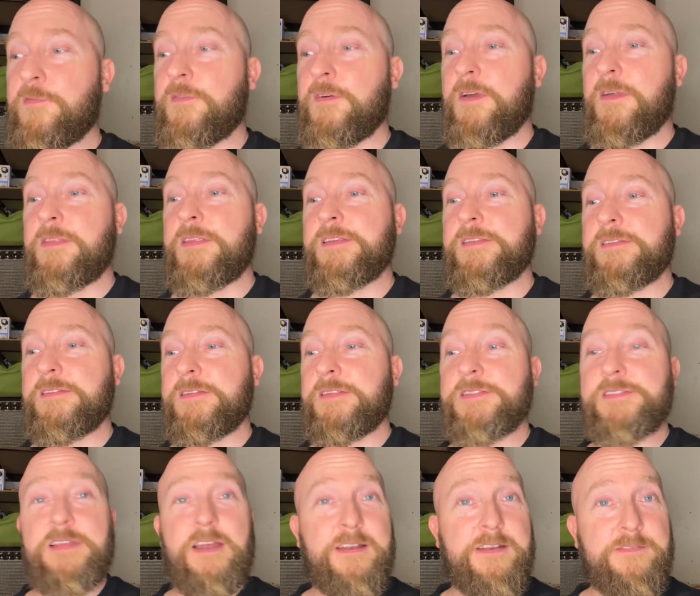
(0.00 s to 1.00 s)
The
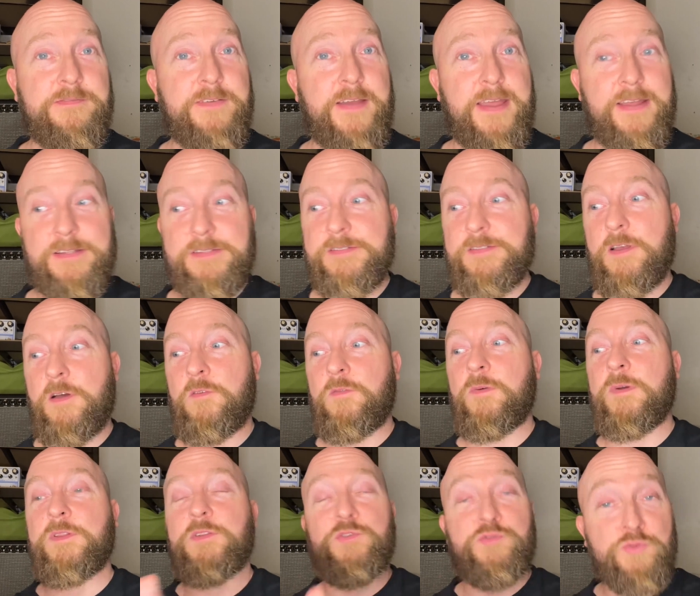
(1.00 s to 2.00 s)
side effects of
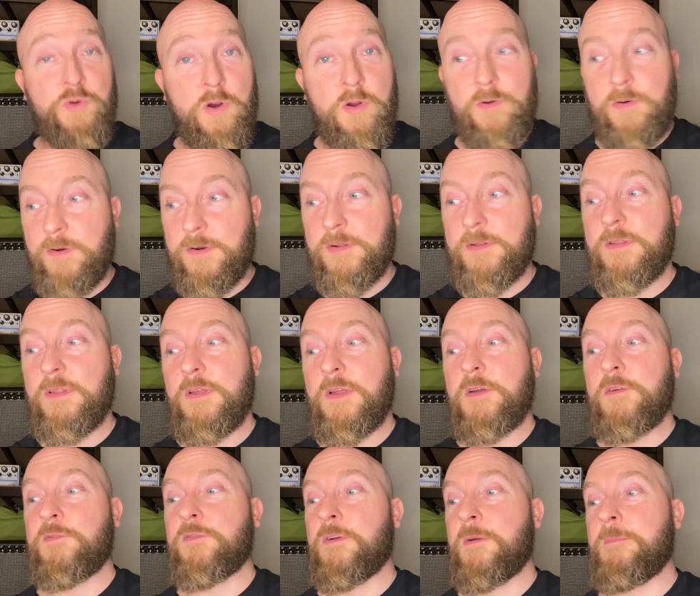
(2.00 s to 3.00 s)
withdrawal
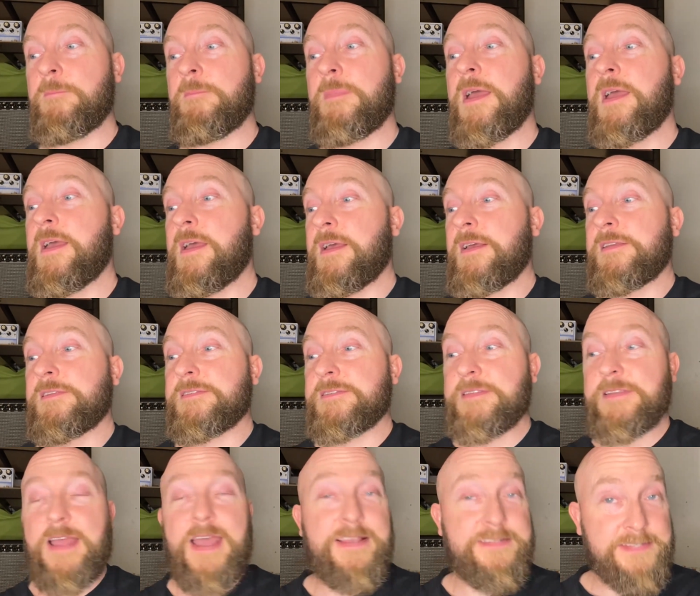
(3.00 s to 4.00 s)
from
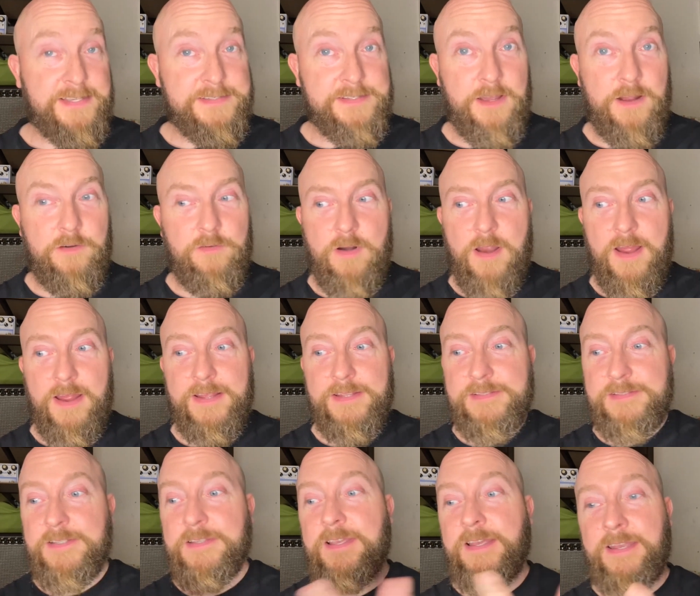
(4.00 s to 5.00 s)

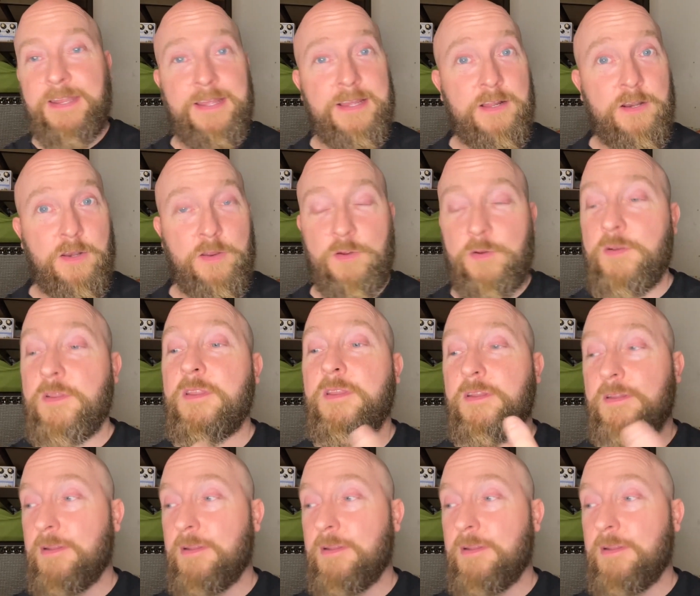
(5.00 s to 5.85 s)
SSRIs can include,